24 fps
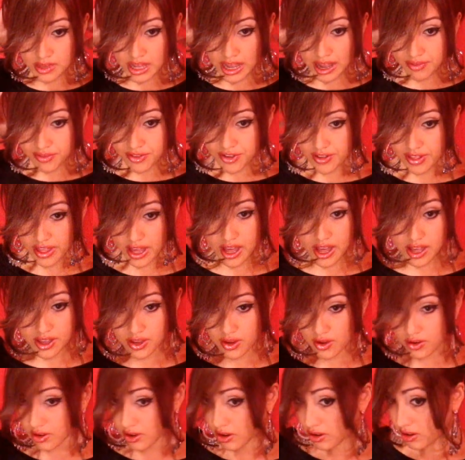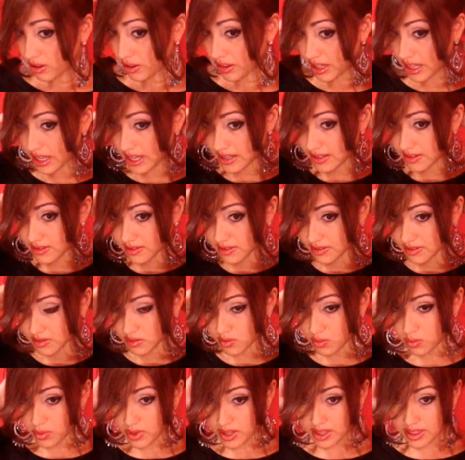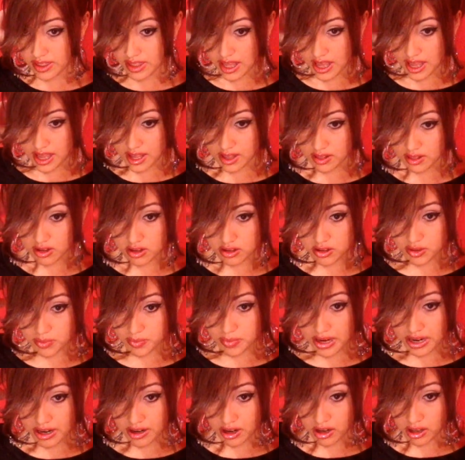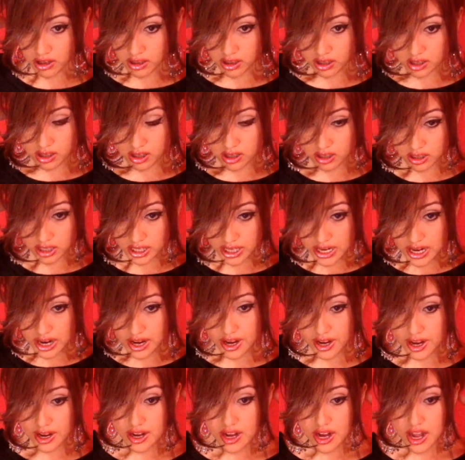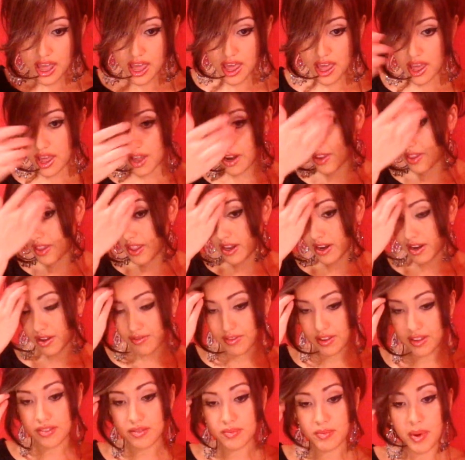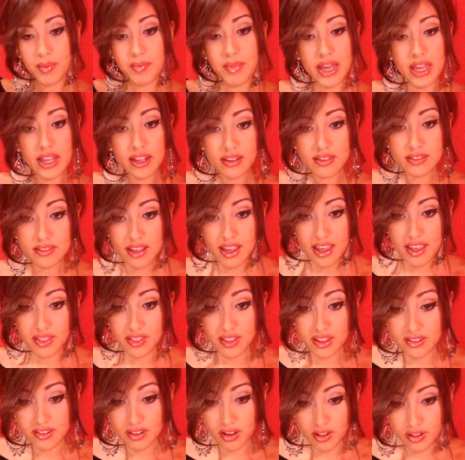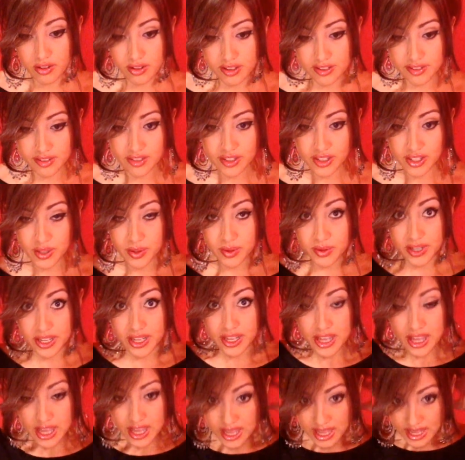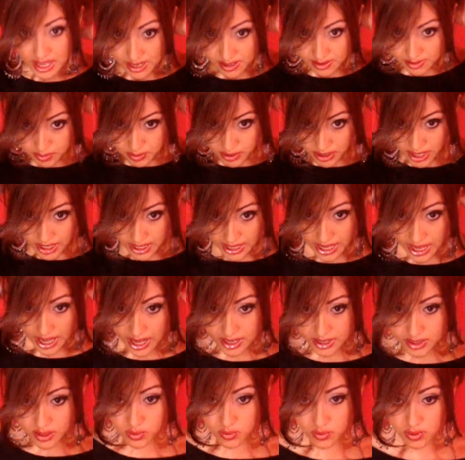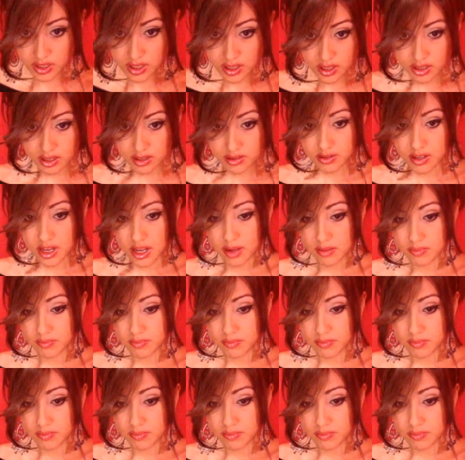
after that, you curl the ends with a large barrel curling iron, and then I fix my bangs, and that's all there is to it. It's pretty casual.